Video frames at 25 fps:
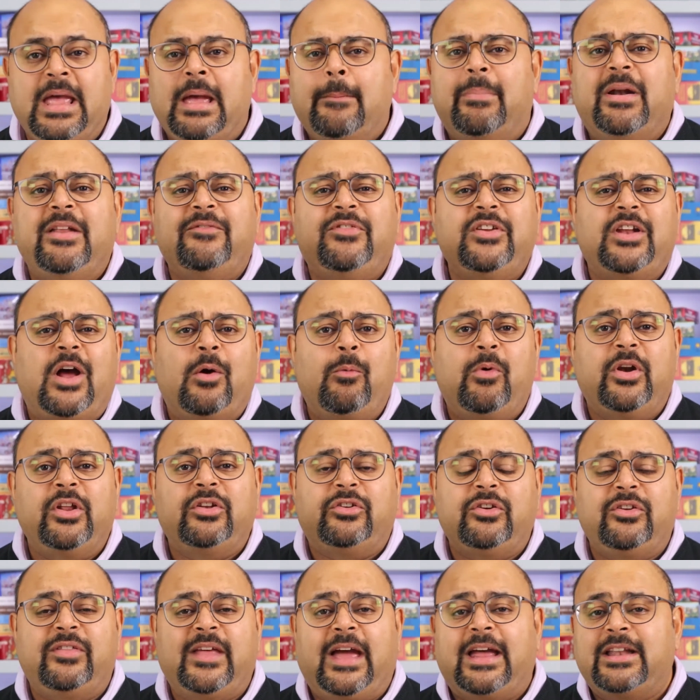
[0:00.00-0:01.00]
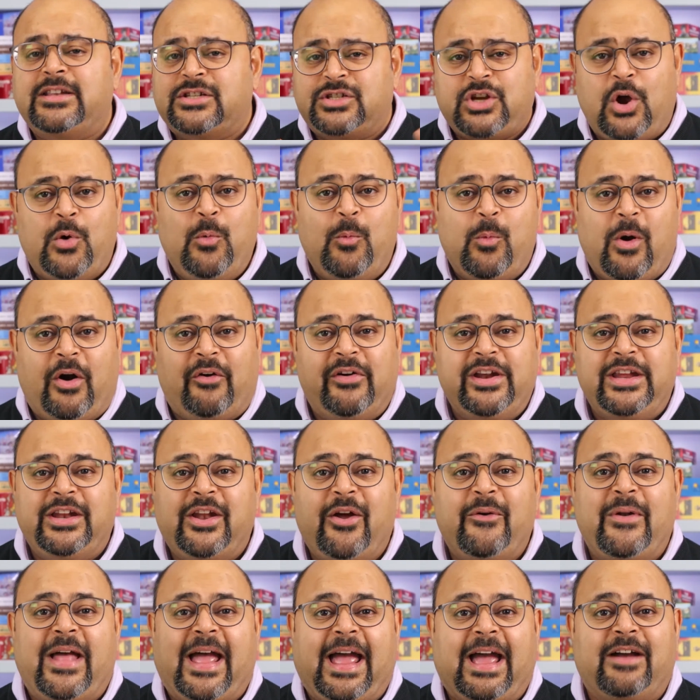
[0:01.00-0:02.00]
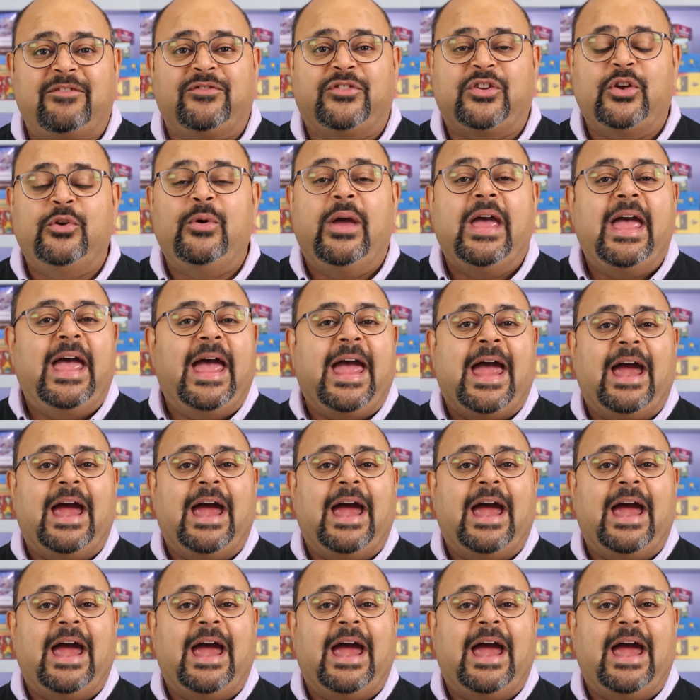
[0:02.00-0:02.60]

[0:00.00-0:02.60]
But if you don't want to do that, don't worry, you don't have to.